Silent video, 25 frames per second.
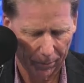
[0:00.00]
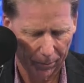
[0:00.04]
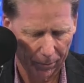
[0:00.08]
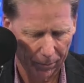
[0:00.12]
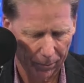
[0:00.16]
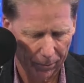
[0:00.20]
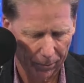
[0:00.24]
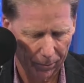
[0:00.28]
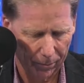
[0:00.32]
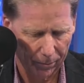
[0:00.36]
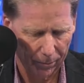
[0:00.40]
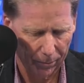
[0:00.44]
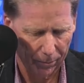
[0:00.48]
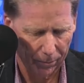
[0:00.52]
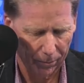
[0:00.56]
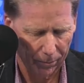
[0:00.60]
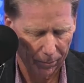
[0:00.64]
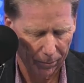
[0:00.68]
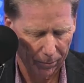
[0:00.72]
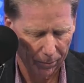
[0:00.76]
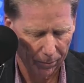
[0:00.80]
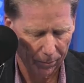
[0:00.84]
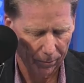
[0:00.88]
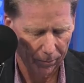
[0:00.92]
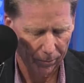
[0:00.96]

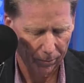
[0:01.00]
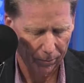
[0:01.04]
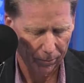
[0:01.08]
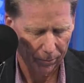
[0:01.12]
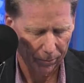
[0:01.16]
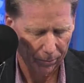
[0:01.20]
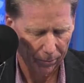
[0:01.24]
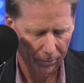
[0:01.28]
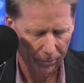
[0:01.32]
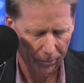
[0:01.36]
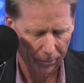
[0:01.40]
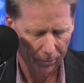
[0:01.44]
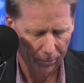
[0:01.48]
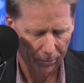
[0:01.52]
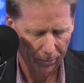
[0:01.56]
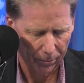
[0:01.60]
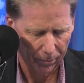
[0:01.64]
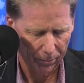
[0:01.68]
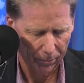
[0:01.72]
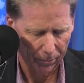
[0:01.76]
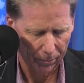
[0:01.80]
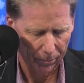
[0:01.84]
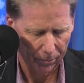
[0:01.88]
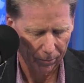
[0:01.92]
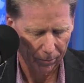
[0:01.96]

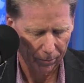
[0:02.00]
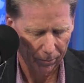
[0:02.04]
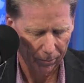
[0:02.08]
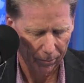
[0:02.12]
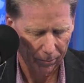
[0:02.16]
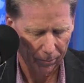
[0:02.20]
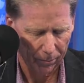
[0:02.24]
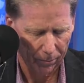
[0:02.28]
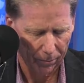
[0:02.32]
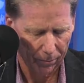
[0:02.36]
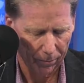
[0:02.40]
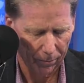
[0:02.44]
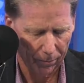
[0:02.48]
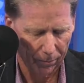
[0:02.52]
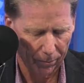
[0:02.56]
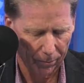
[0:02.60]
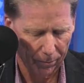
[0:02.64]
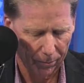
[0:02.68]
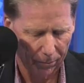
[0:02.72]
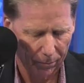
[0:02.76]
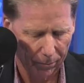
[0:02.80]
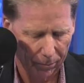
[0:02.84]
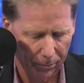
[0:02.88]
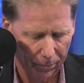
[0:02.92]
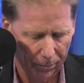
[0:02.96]

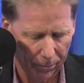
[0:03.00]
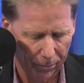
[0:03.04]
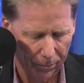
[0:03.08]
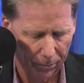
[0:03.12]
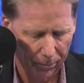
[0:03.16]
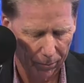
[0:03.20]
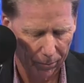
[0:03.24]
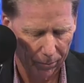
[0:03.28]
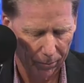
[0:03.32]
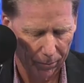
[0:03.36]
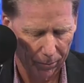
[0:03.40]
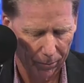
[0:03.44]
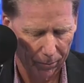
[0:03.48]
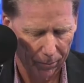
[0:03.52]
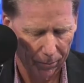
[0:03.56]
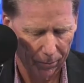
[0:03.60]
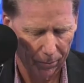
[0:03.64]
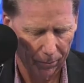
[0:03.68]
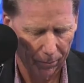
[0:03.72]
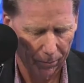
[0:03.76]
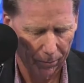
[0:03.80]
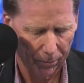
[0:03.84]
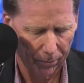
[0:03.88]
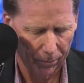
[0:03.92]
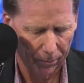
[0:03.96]

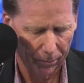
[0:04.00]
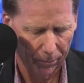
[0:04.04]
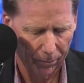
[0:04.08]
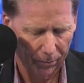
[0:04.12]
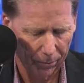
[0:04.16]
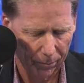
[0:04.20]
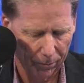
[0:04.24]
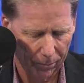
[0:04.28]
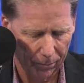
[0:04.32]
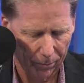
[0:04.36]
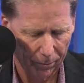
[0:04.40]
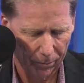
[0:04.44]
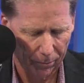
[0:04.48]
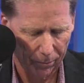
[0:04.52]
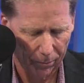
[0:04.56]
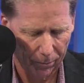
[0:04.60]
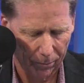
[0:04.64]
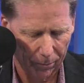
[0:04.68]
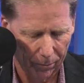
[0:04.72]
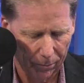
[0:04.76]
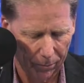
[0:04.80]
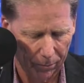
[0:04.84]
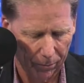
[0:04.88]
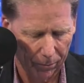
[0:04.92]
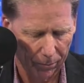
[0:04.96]

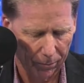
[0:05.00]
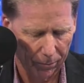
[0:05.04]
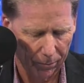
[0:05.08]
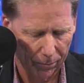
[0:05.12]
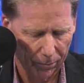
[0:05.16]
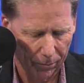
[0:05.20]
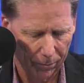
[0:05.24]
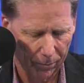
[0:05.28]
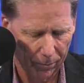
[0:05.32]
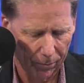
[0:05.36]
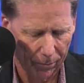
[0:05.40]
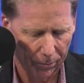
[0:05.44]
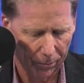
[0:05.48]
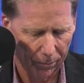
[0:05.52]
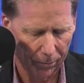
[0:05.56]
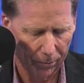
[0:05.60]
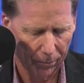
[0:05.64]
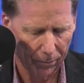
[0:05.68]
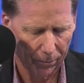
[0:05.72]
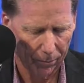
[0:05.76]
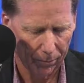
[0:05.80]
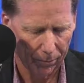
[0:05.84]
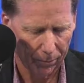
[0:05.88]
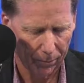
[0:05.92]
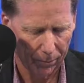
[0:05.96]

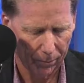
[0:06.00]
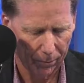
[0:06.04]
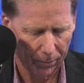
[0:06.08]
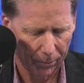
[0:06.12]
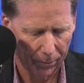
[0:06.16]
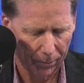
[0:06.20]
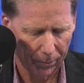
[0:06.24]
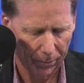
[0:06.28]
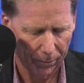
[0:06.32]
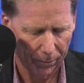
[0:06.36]
(silent)